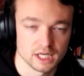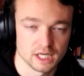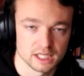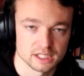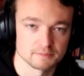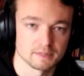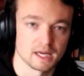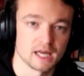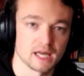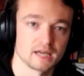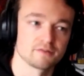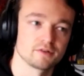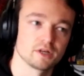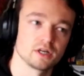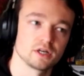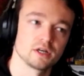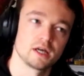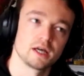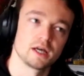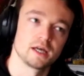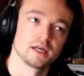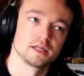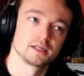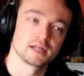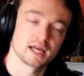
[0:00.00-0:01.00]
Adam Hanover,
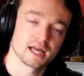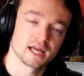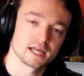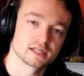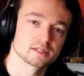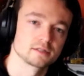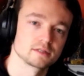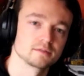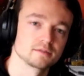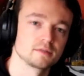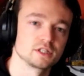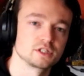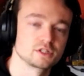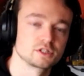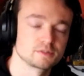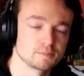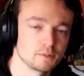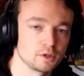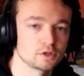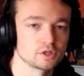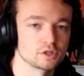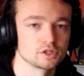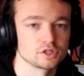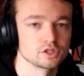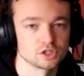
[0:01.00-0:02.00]
and Adam had
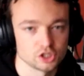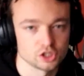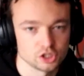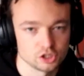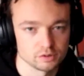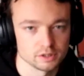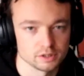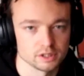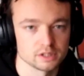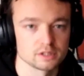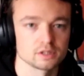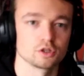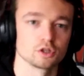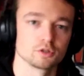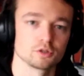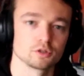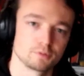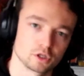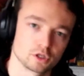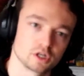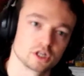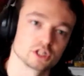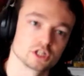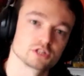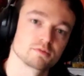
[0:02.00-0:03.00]
spoken to Stuart on the
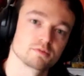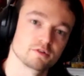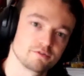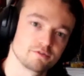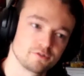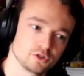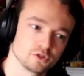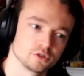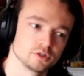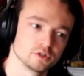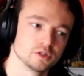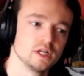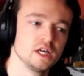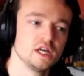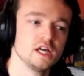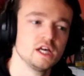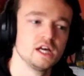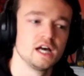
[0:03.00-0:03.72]
podcast before,